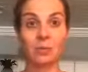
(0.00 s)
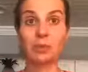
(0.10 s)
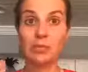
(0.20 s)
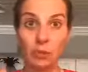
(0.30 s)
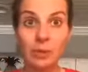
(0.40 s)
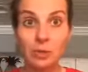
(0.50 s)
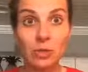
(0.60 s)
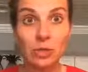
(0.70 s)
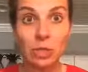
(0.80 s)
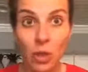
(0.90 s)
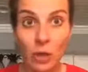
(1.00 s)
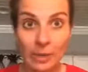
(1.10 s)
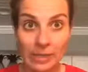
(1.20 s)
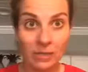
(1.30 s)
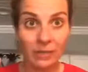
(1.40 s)
please don't make me do this alone
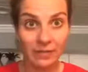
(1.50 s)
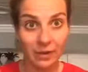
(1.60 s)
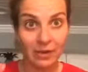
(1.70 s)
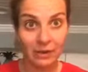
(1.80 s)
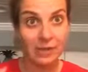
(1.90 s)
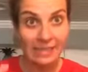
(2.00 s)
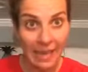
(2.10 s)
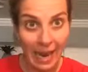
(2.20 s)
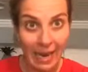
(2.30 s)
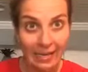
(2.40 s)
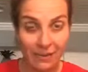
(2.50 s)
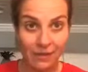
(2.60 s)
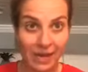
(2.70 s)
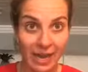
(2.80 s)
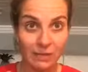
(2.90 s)
because it'll be very, very sad if
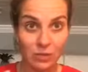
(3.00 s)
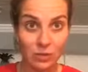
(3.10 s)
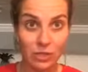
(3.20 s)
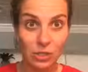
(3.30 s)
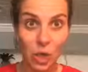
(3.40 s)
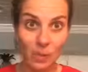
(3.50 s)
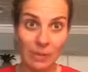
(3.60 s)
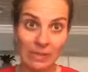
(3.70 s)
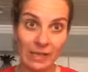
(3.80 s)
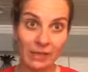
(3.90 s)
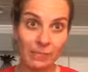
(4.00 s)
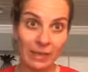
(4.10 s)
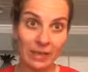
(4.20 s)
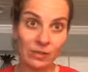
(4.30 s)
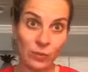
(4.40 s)
I have to do this all by myself,
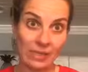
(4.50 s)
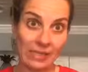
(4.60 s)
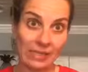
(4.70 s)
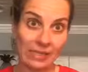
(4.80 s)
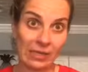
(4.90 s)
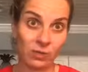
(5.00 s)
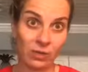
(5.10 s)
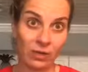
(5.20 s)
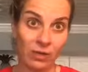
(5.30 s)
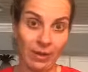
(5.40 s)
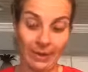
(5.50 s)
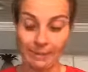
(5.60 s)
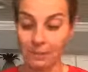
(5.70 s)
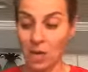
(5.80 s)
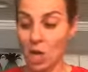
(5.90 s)
my last wine tasting in North Carolina.
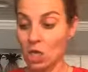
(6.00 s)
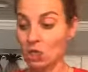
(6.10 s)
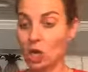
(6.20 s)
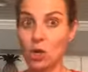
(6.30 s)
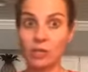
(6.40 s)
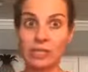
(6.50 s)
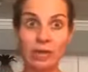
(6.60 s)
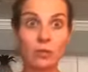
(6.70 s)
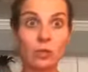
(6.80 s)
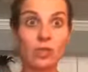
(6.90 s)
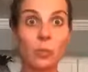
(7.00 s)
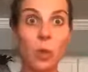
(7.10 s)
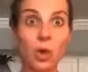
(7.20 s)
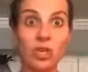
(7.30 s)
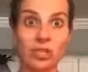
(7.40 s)
So tonight we're doing
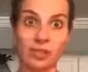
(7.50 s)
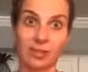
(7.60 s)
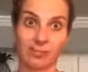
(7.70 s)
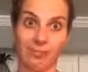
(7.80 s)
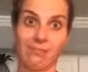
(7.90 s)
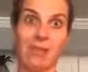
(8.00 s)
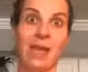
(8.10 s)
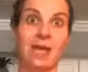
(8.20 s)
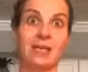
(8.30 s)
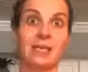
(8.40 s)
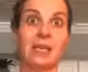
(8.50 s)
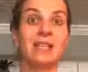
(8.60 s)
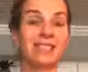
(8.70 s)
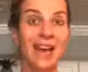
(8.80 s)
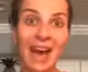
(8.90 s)
s'mores and
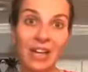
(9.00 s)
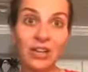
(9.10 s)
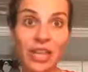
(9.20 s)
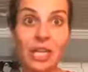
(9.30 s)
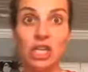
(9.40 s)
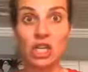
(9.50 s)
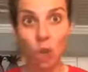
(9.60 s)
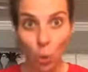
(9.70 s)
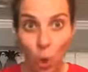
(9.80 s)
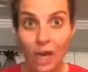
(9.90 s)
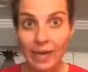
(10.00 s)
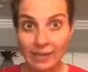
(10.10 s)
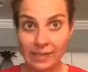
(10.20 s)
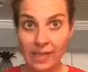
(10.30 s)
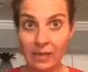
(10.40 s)
it is hotter than you know what
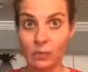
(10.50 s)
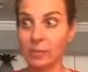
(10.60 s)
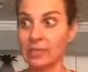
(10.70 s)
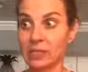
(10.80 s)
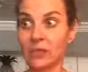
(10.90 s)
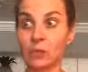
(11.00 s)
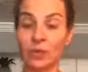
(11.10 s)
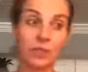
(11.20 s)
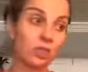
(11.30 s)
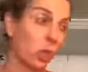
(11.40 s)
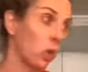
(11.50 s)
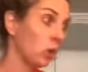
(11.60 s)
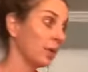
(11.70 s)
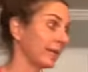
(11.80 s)
outside. We've been dealing with this whole